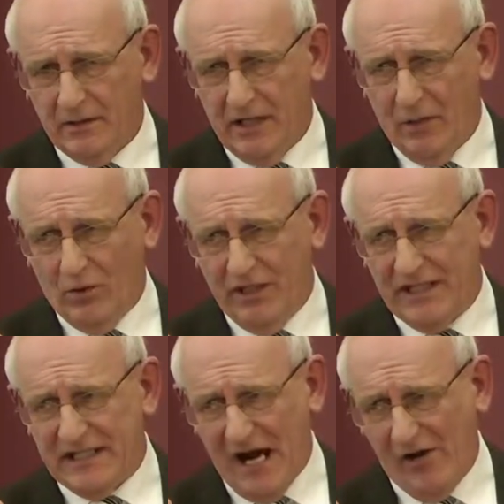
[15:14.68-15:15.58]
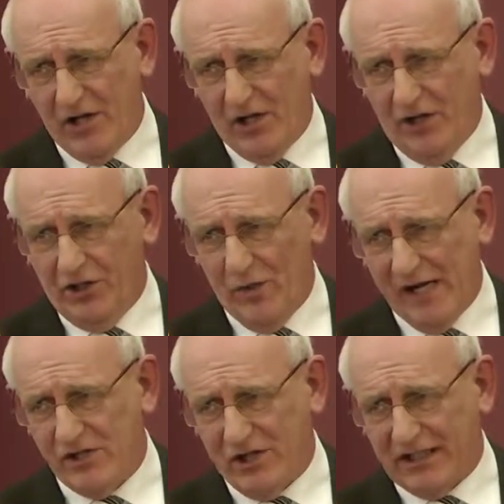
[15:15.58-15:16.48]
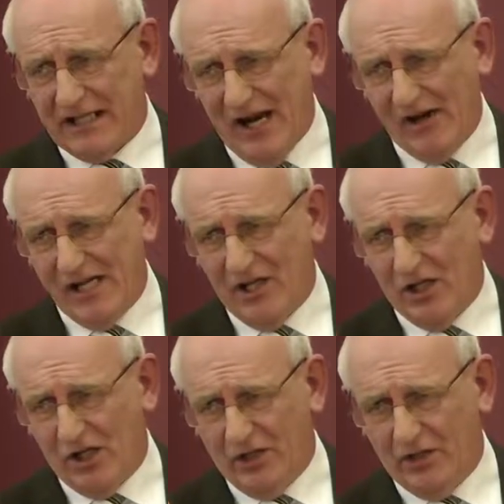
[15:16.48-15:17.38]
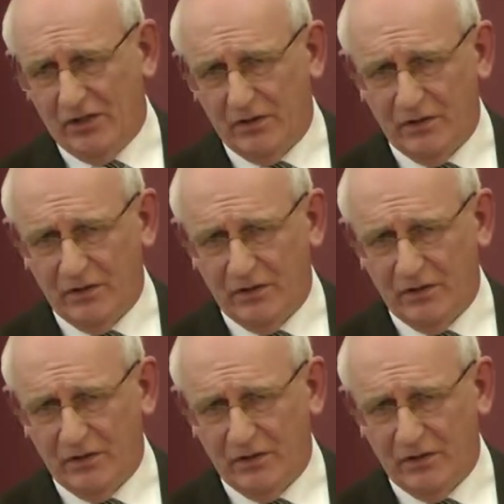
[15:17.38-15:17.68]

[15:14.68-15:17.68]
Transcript: they wouldn't carry on the way they're carrying on.